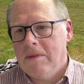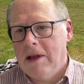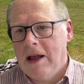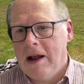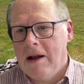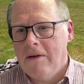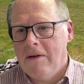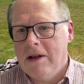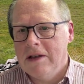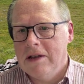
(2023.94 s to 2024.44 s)

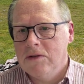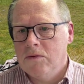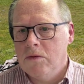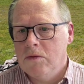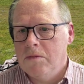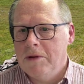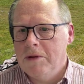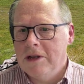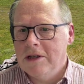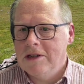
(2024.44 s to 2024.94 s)
areas
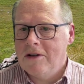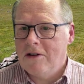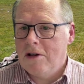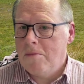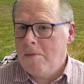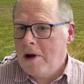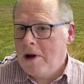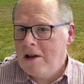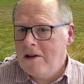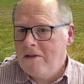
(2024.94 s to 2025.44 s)
would be soil
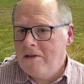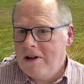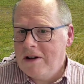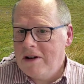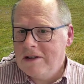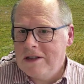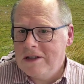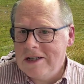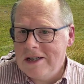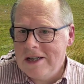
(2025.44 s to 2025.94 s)

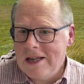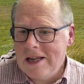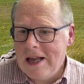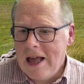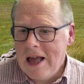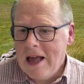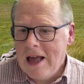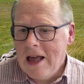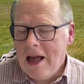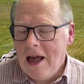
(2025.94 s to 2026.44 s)
biodiversity
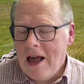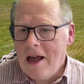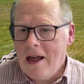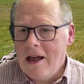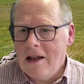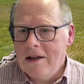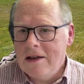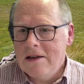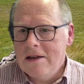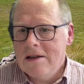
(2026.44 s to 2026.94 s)

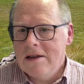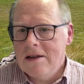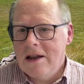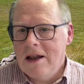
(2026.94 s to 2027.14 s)
and